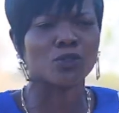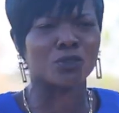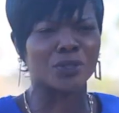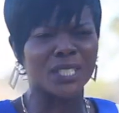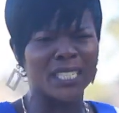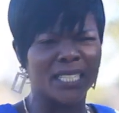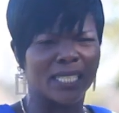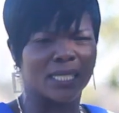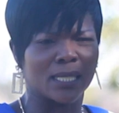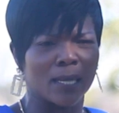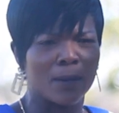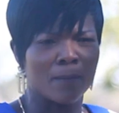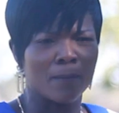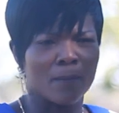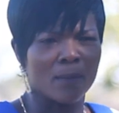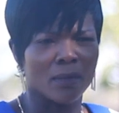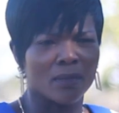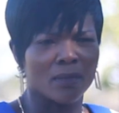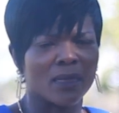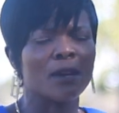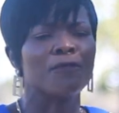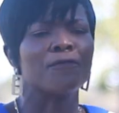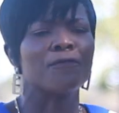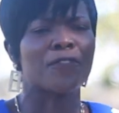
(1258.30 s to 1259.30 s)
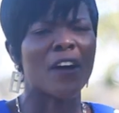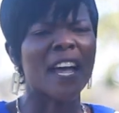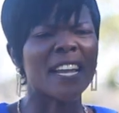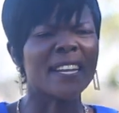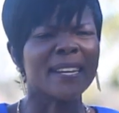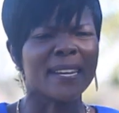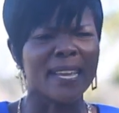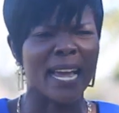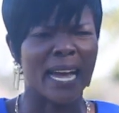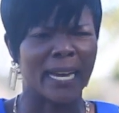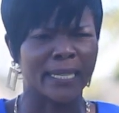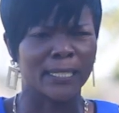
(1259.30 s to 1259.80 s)
trees, the
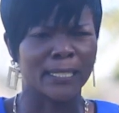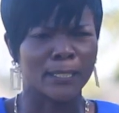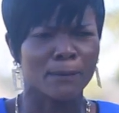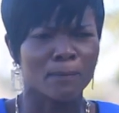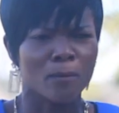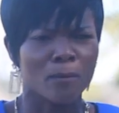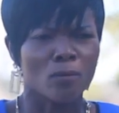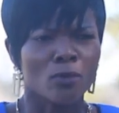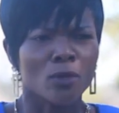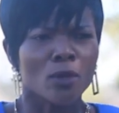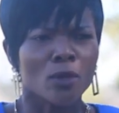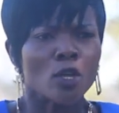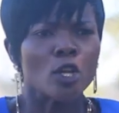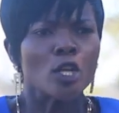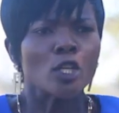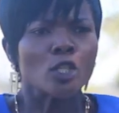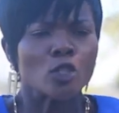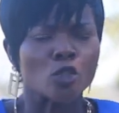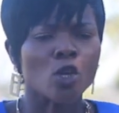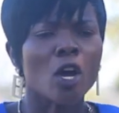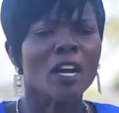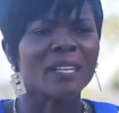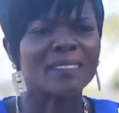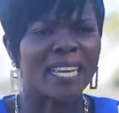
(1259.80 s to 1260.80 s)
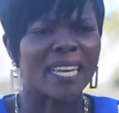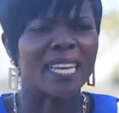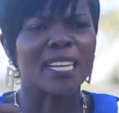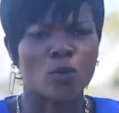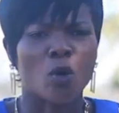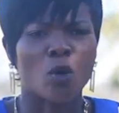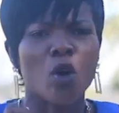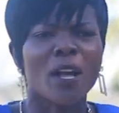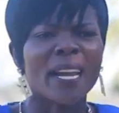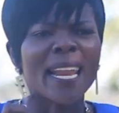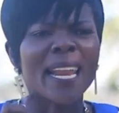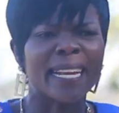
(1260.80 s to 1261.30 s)
vineyard. So they
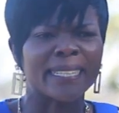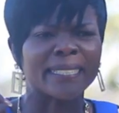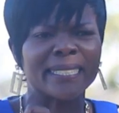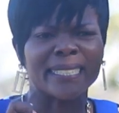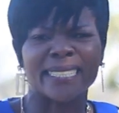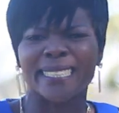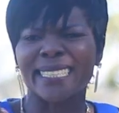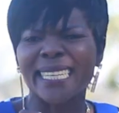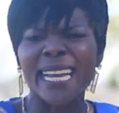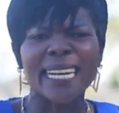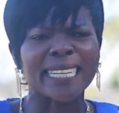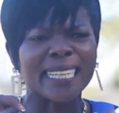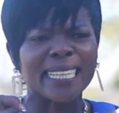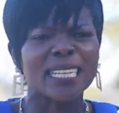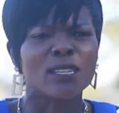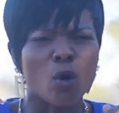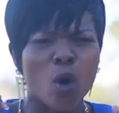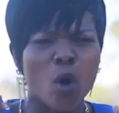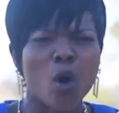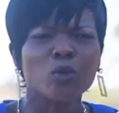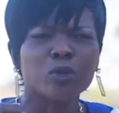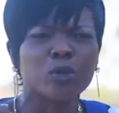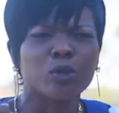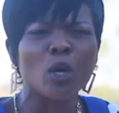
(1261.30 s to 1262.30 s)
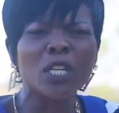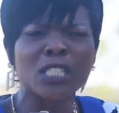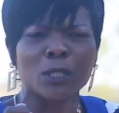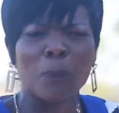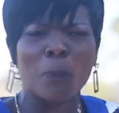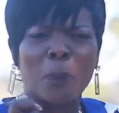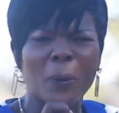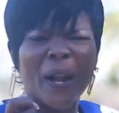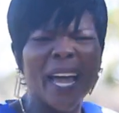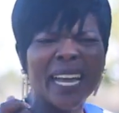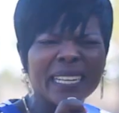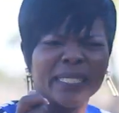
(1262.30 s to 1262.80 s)
go like shaking all those
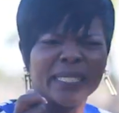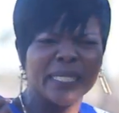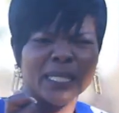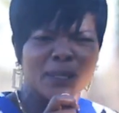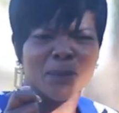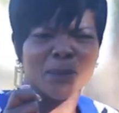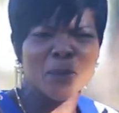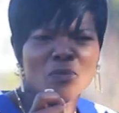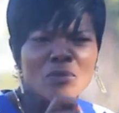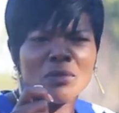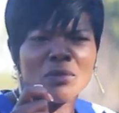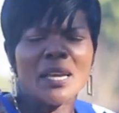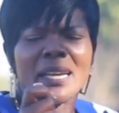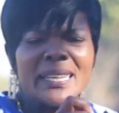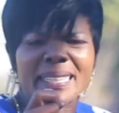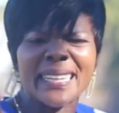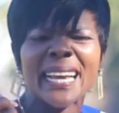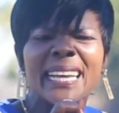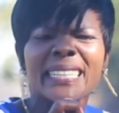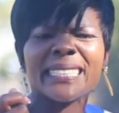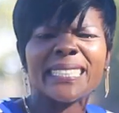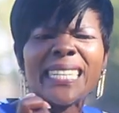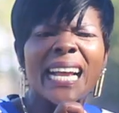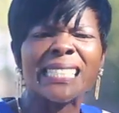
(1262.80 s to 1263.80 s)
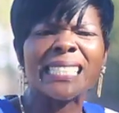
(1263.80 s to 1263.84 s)
plants. Catch